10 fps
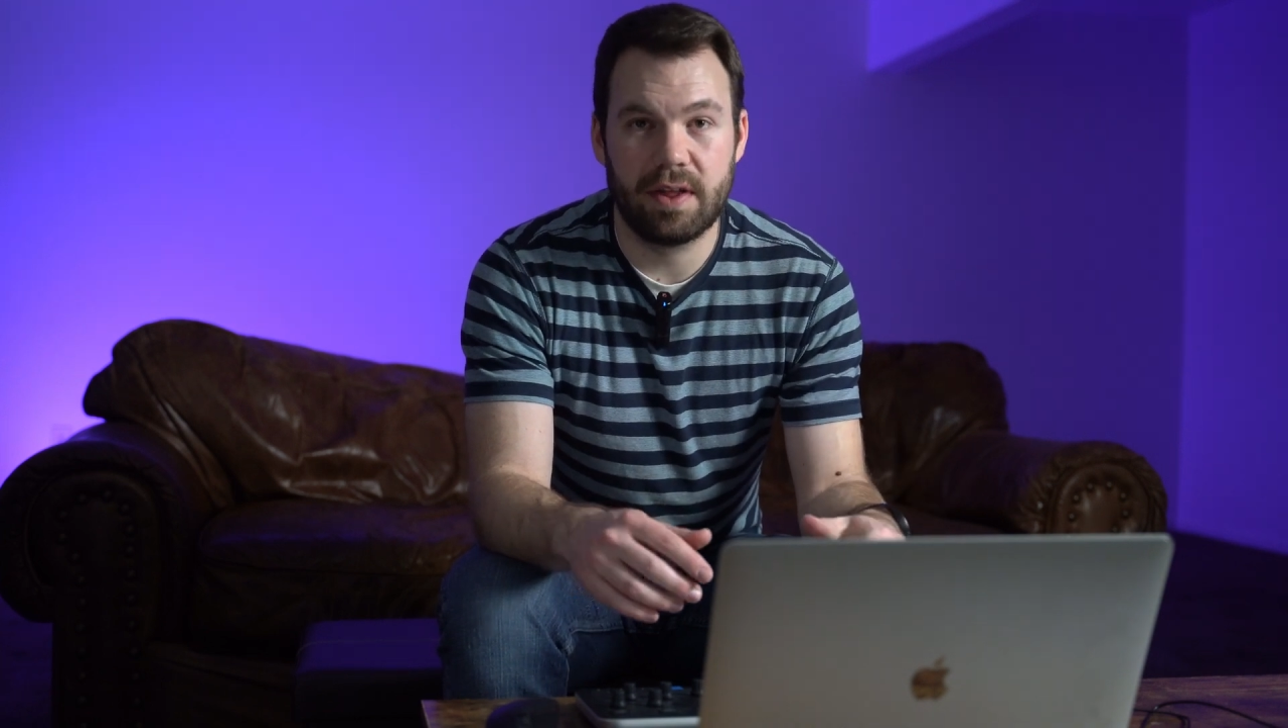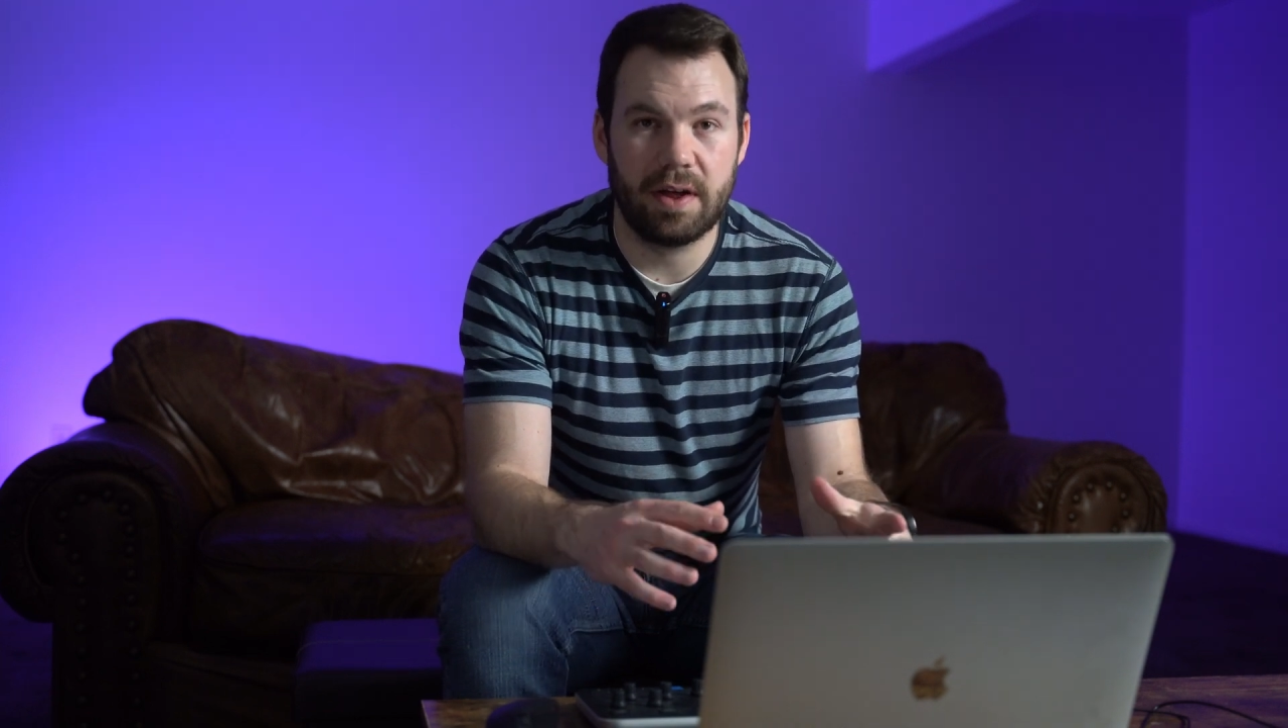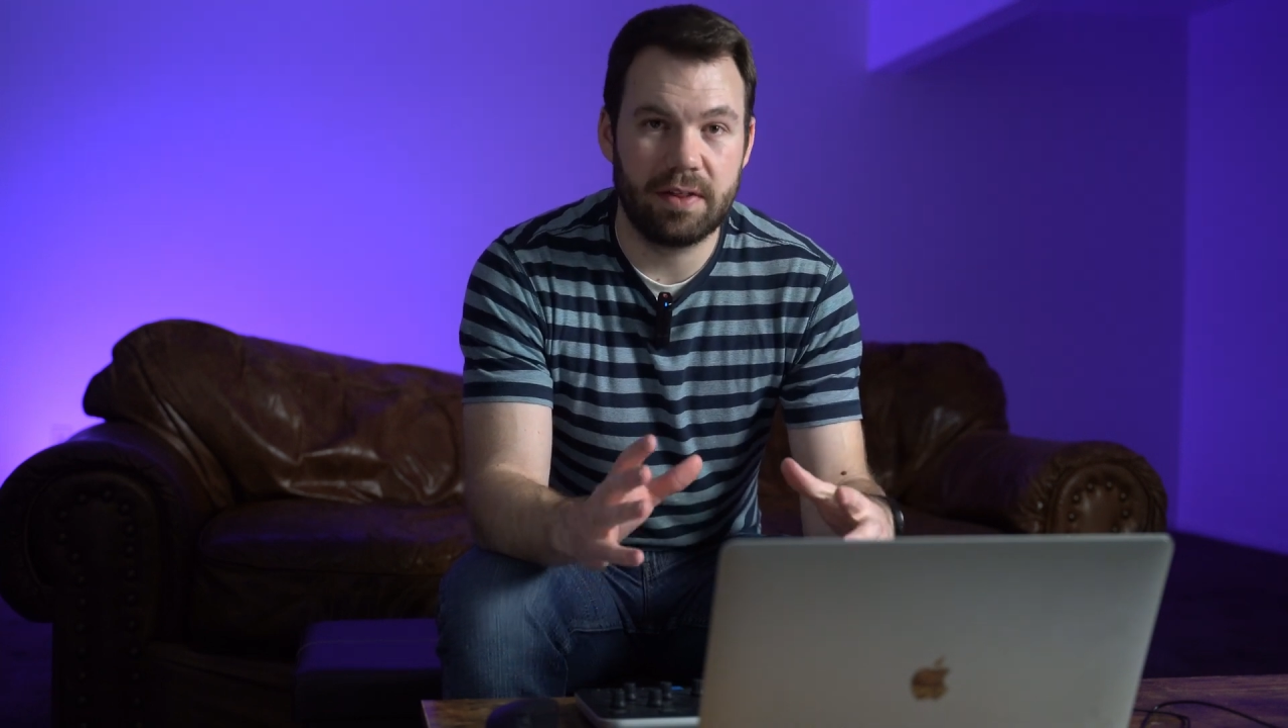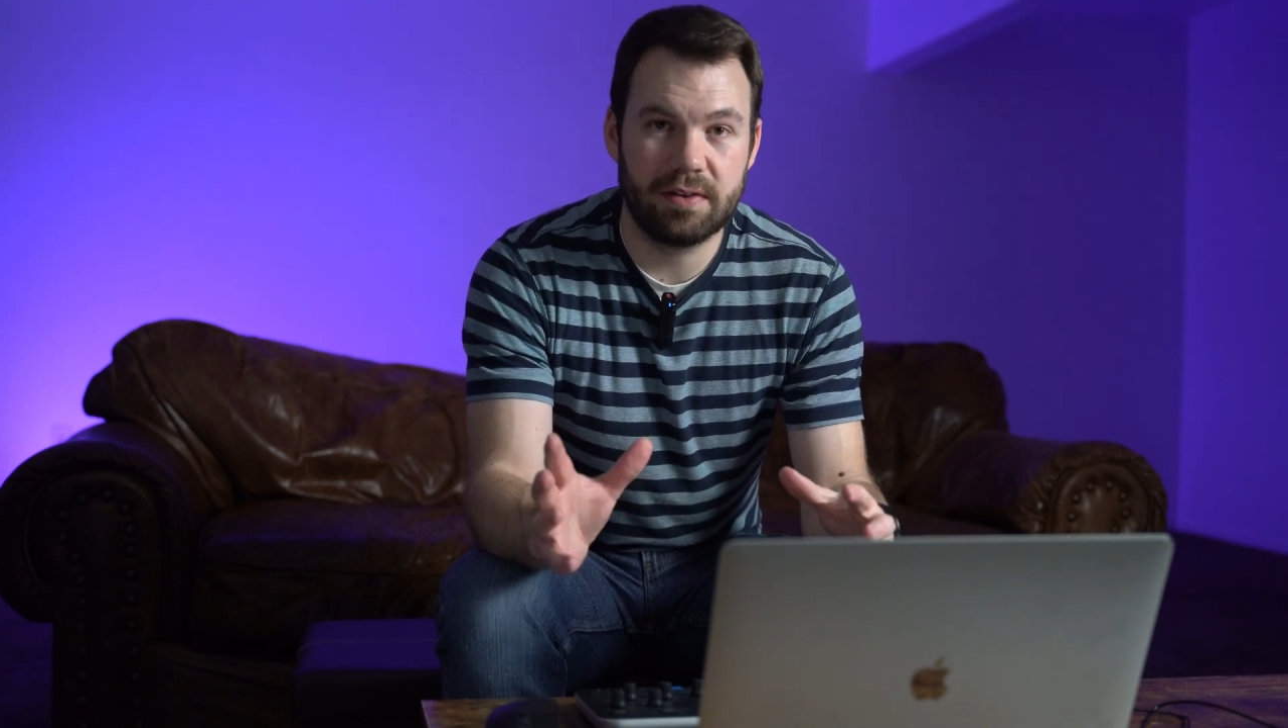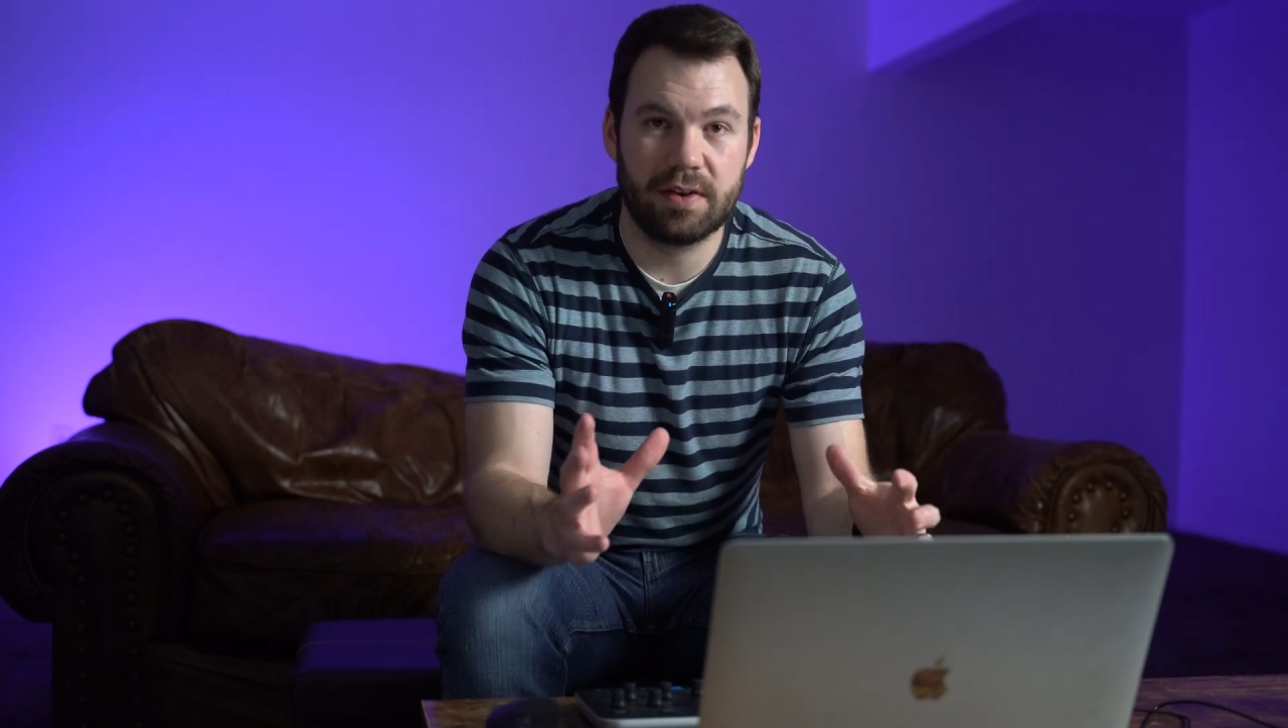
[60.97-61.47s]
that
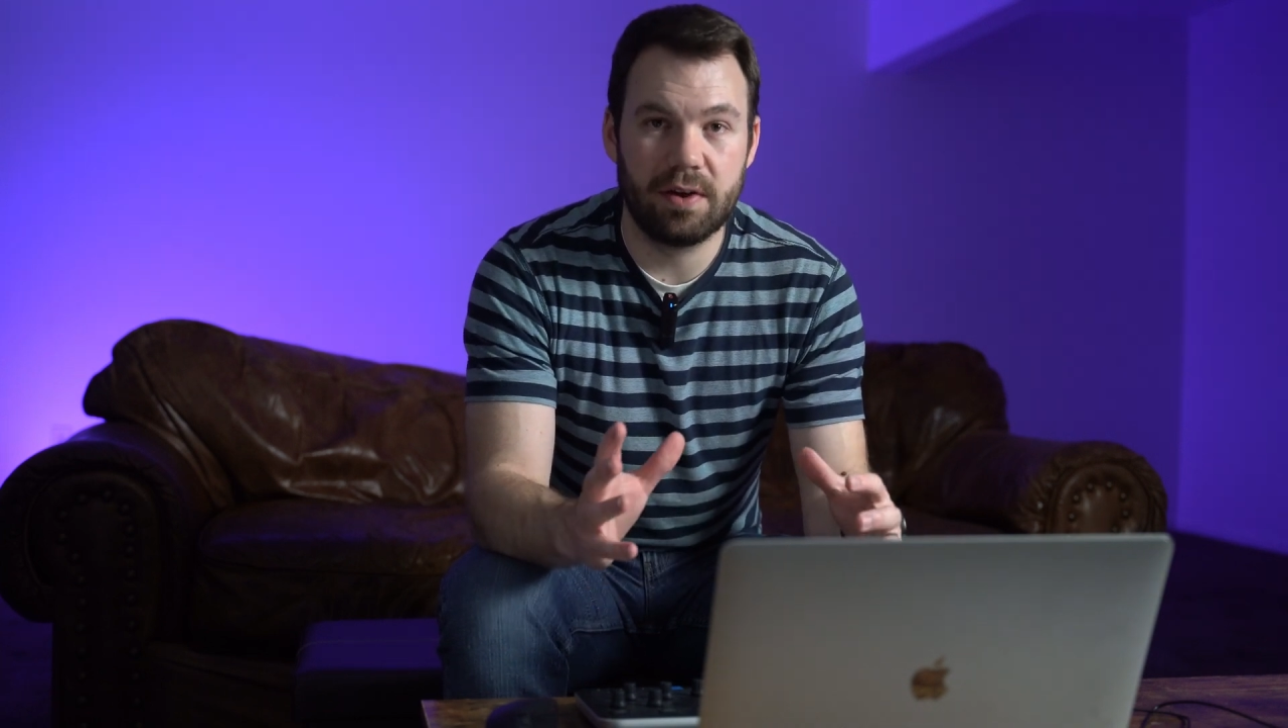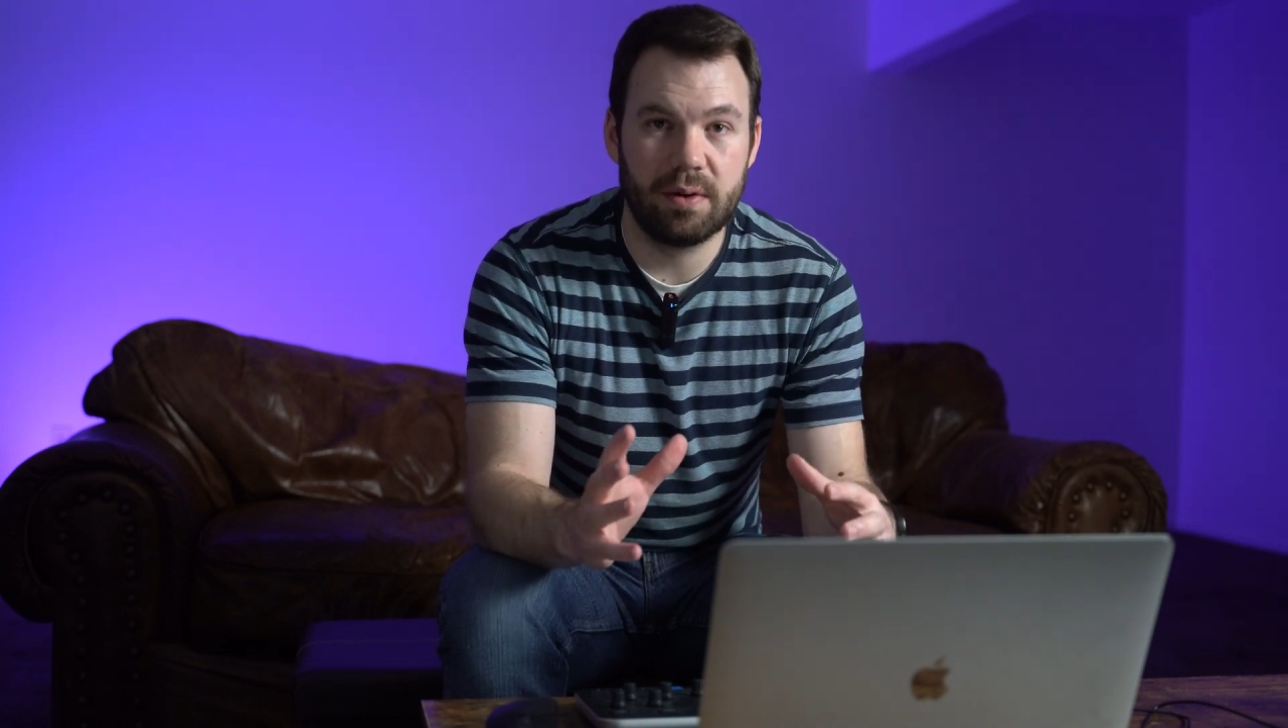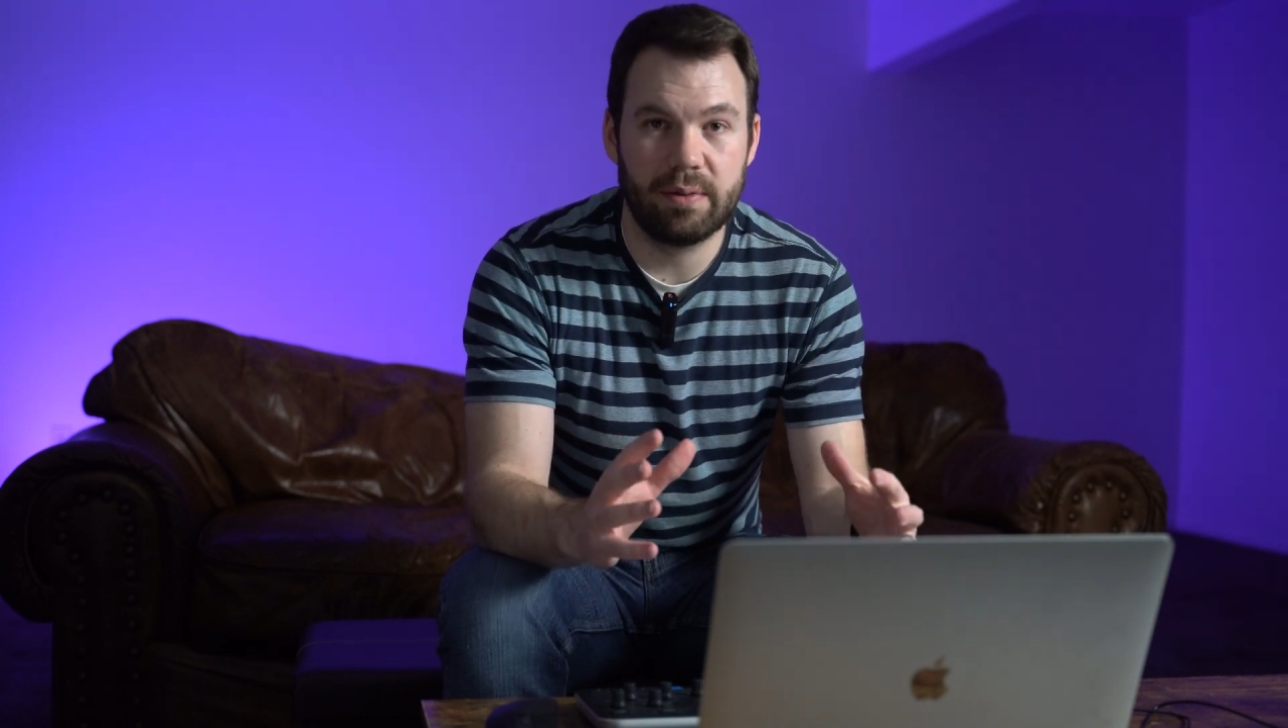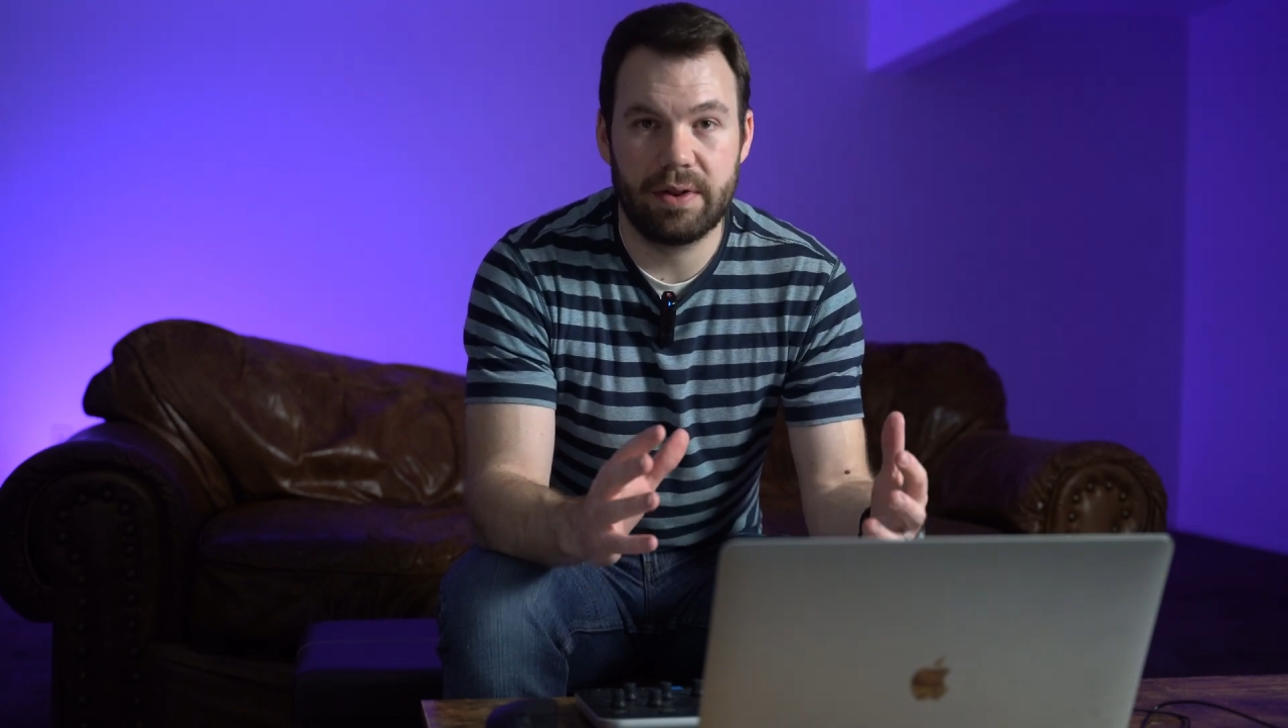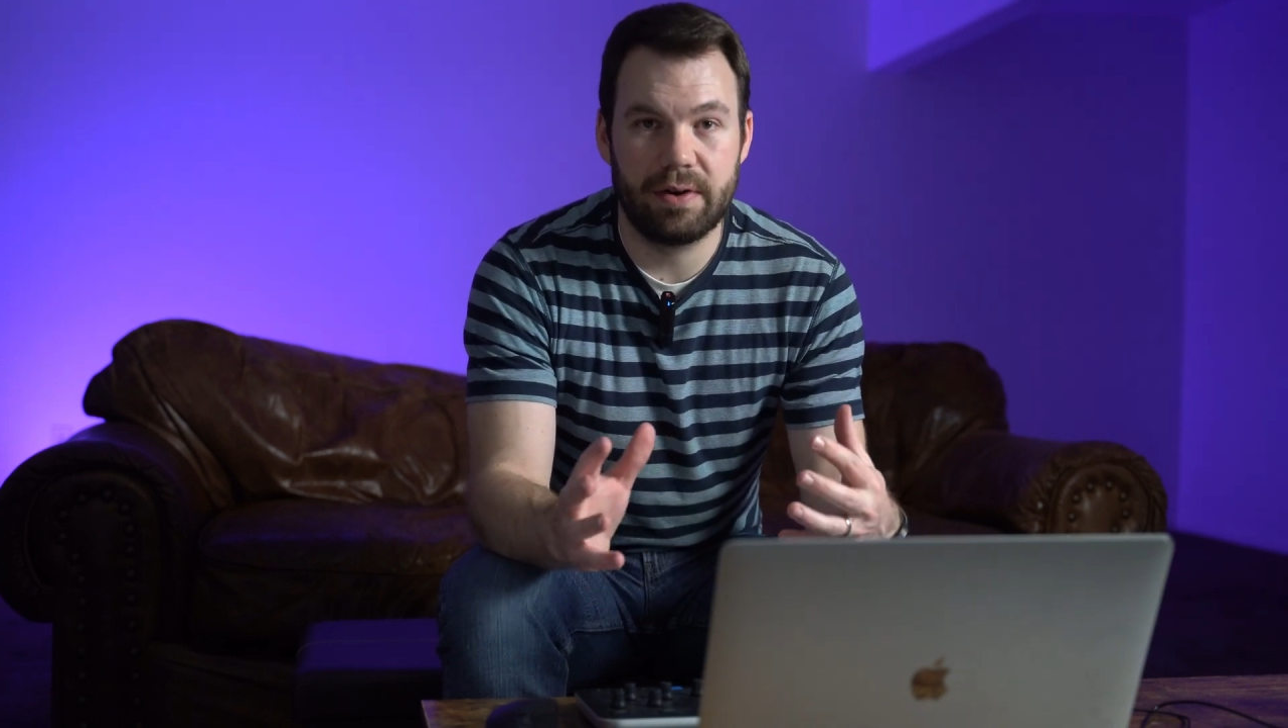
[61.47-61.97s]
others can
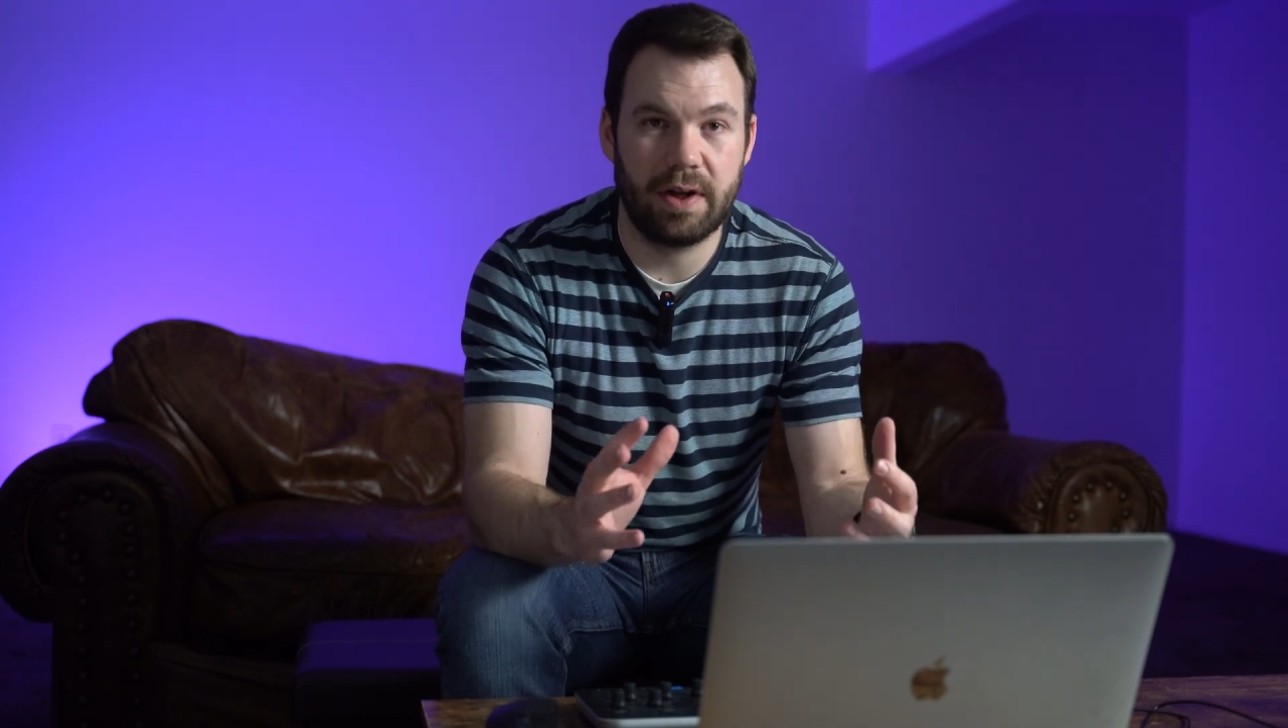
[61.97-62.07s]
know whether